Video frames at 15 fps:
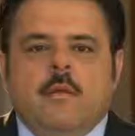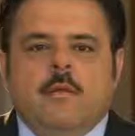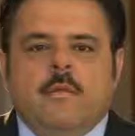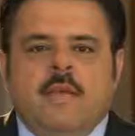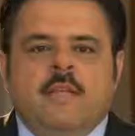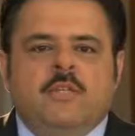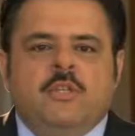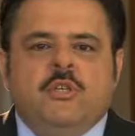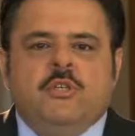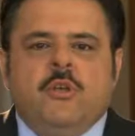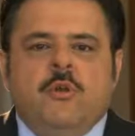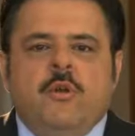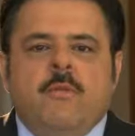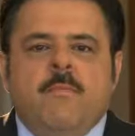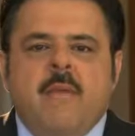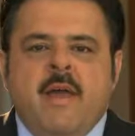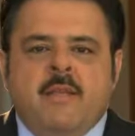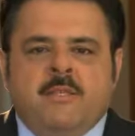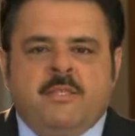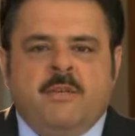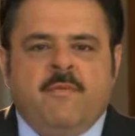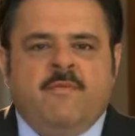The Institute of
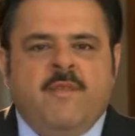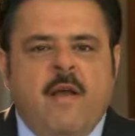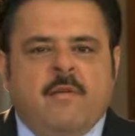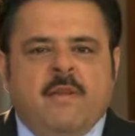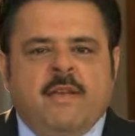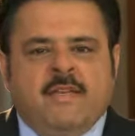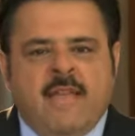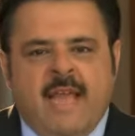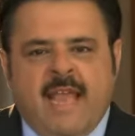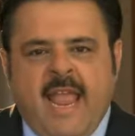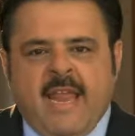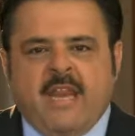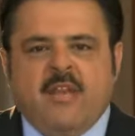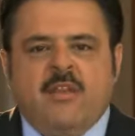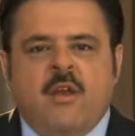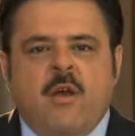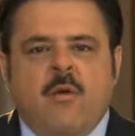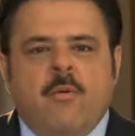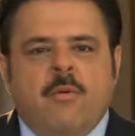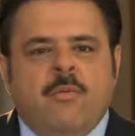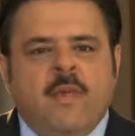Medicine found a decade ago